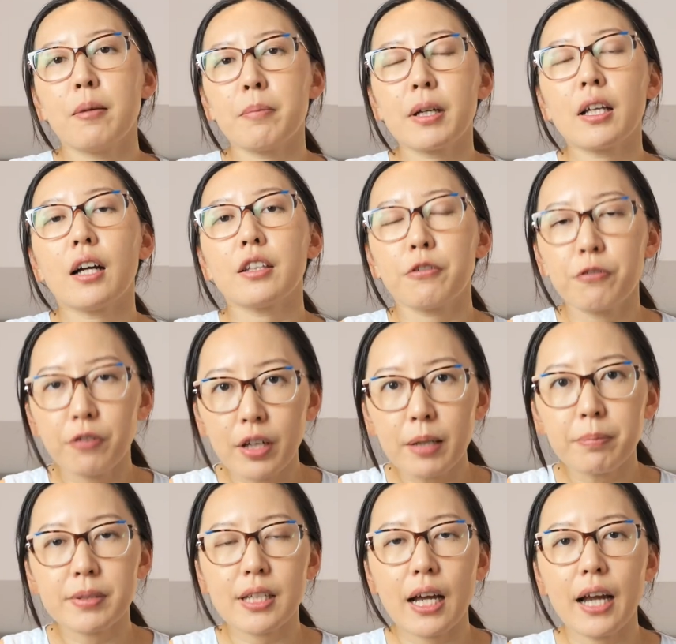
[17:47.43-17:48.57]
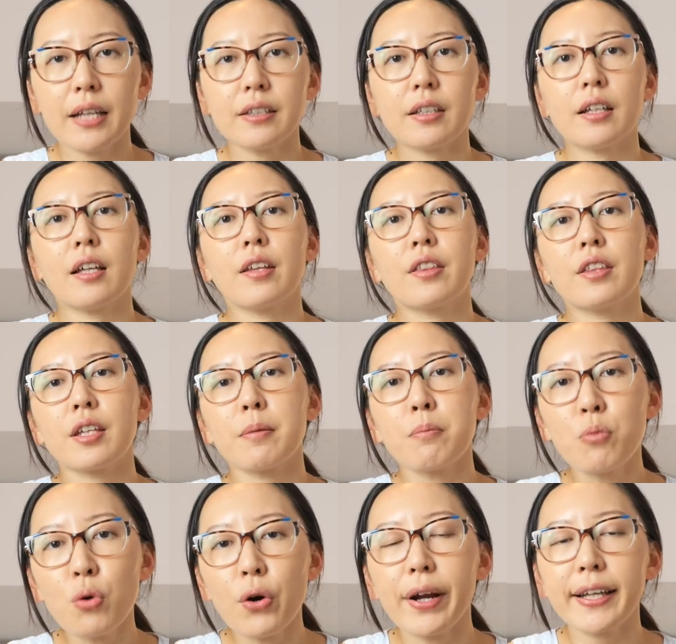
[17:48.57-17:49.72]
But on the flip side, the
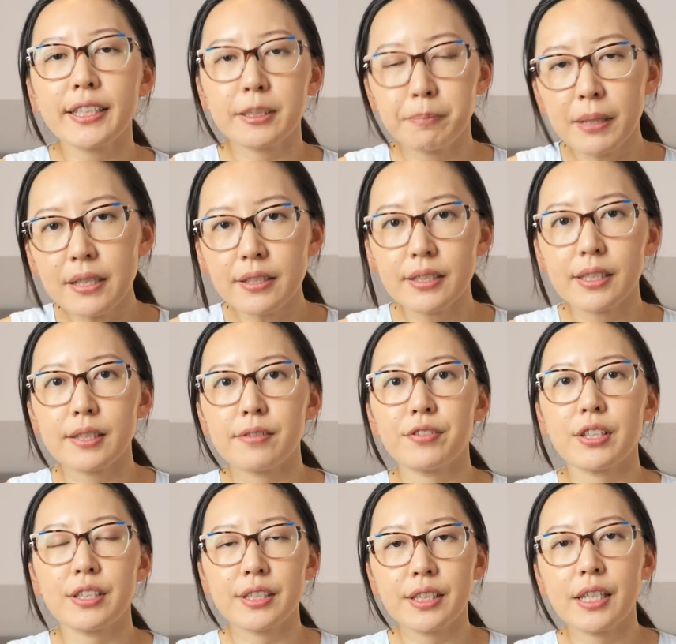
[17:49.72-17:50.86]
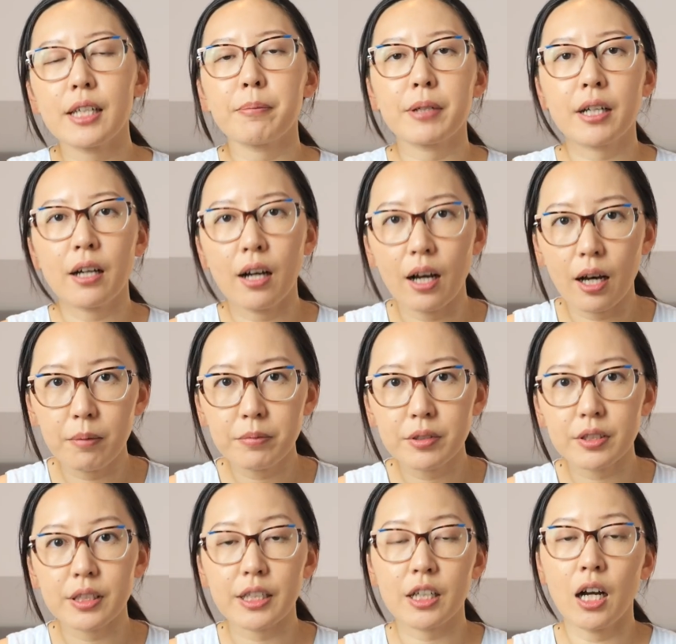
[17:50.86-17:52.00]
more expensive the city
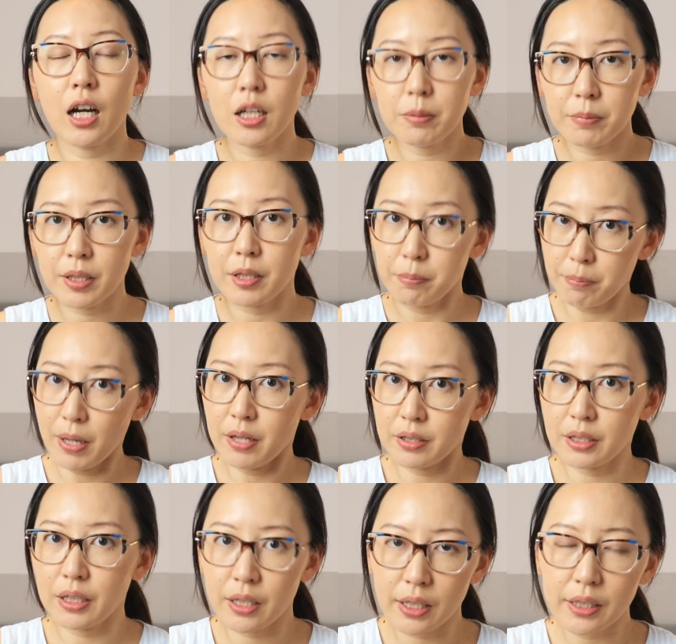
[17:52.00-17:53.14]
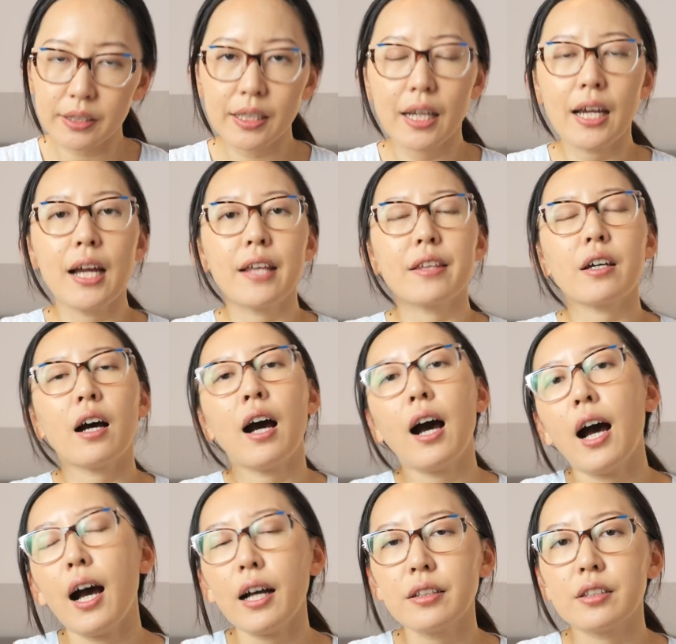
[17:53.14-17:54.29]
becomes, the economy, the better it is, the
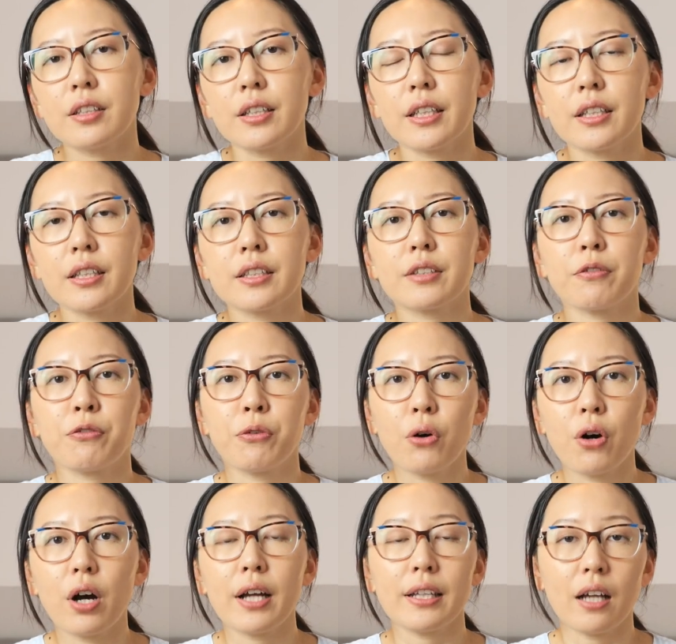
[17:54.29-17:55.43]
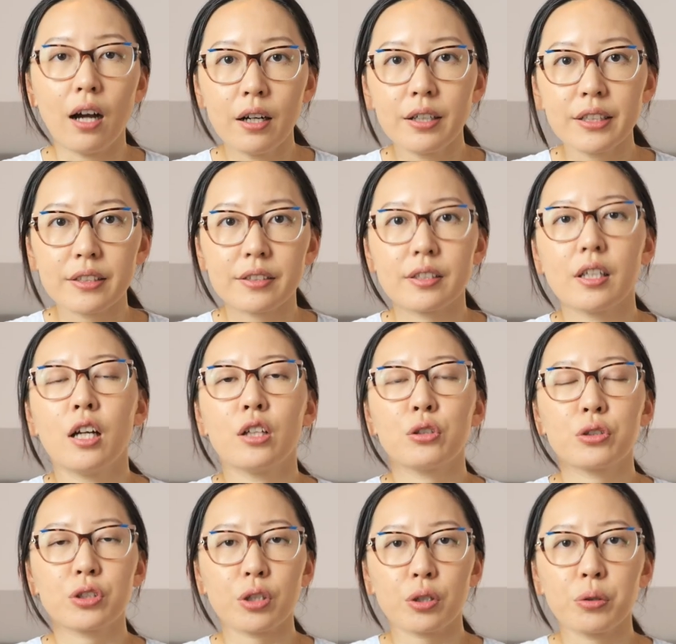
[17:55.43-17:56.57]
harder it is for an artist
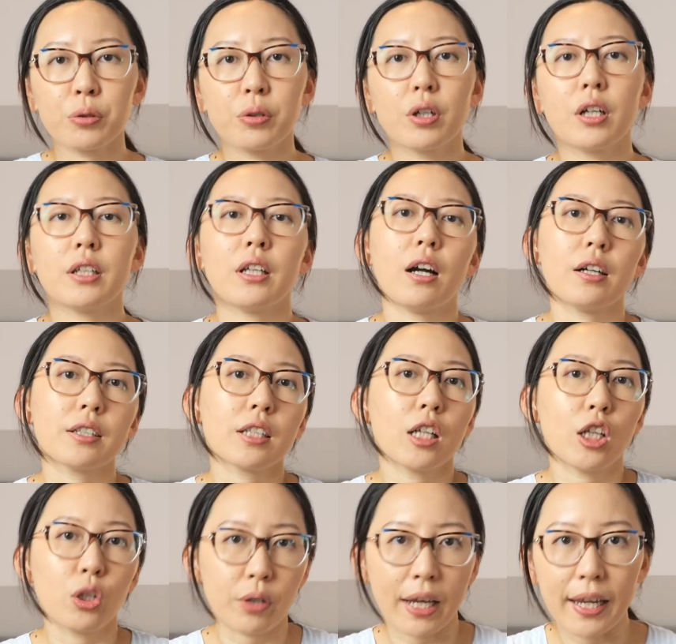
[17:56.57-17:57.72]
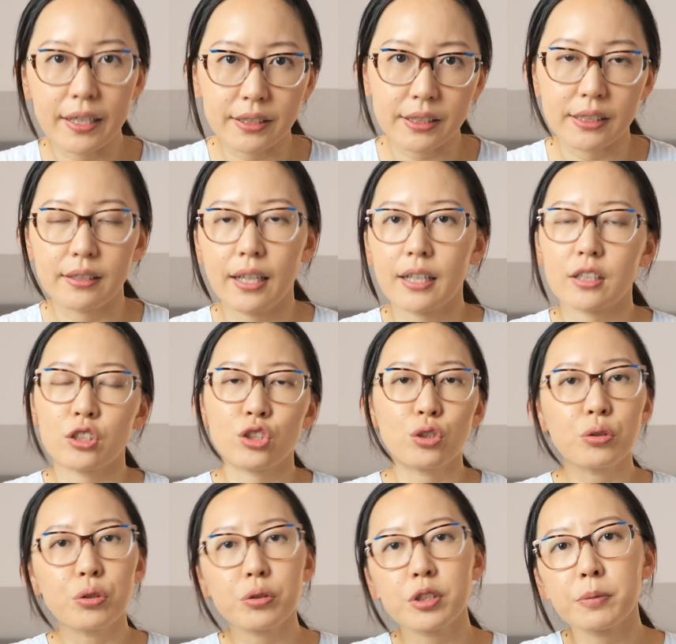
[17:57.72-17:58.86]
to secure an art location, like a
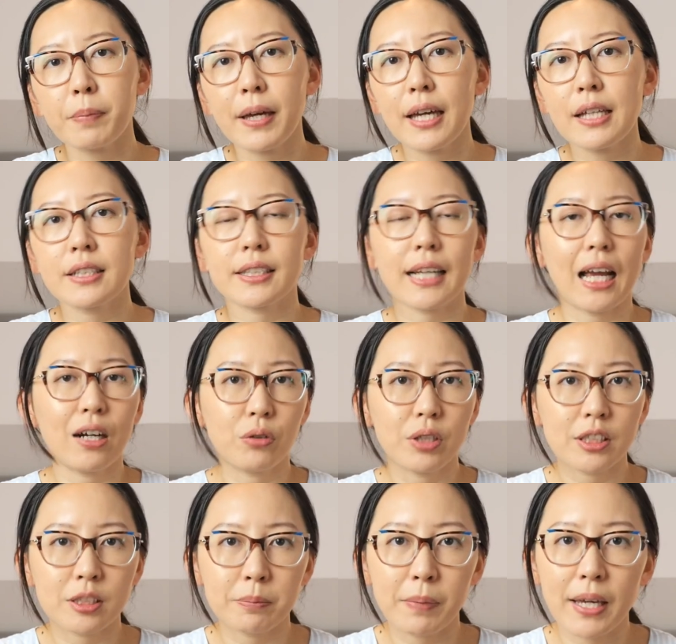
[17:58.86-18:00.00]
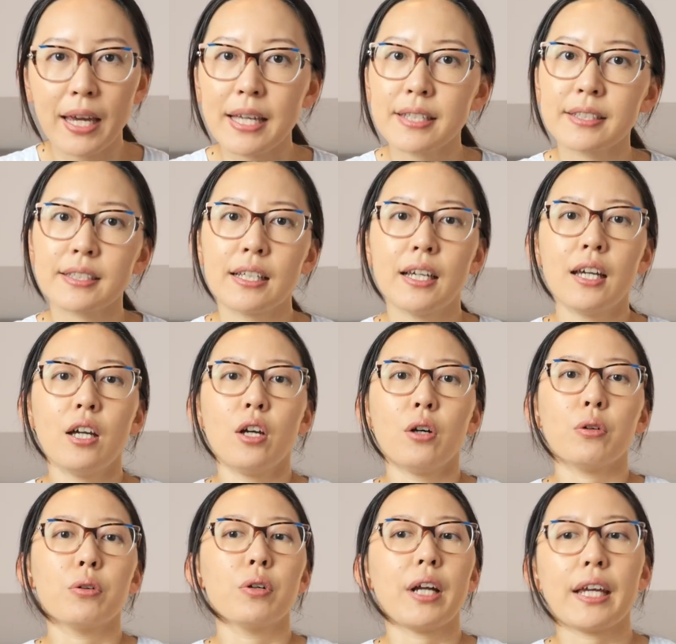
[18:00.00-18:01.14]
studio space, gallery space,
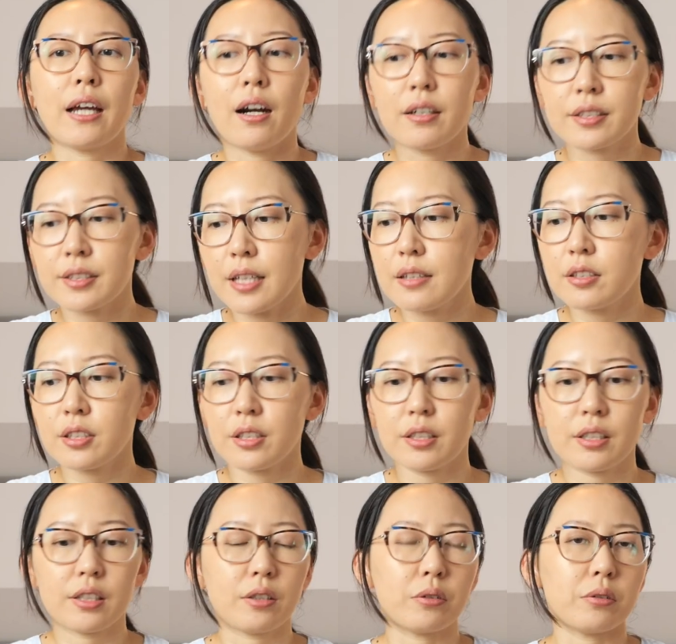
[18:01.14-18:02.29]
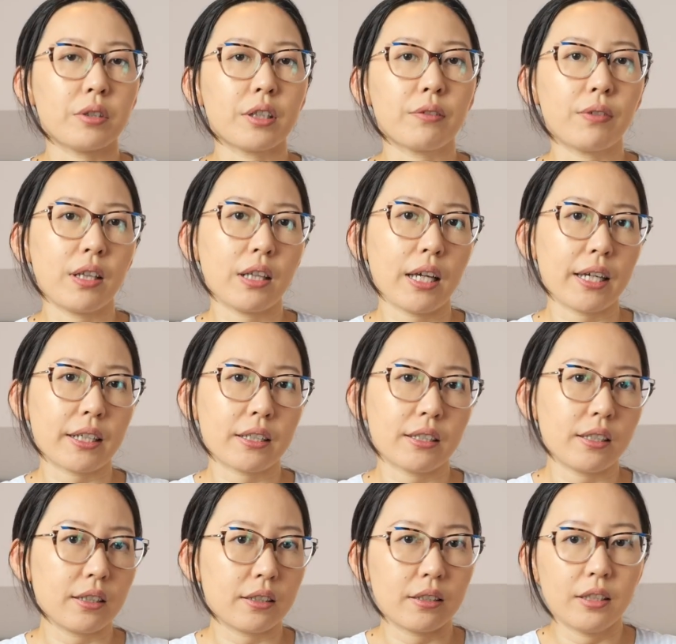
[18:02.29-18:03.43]
or an art center, or even like
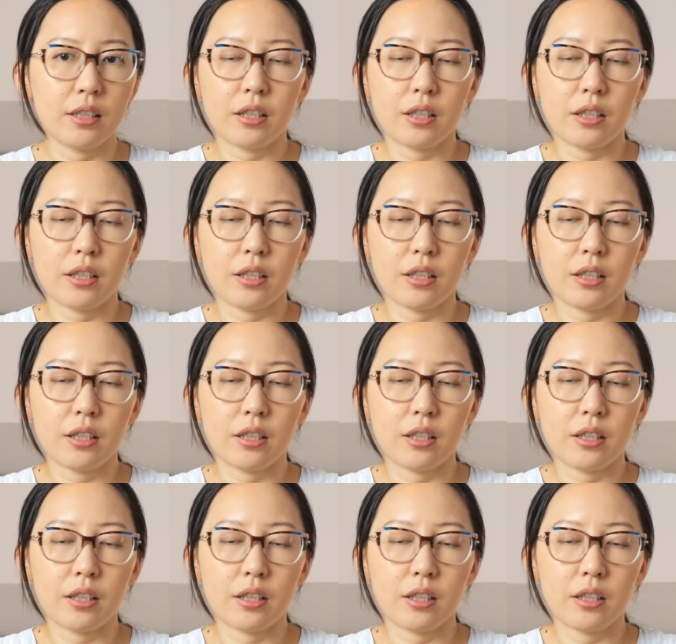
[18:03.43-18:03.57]
a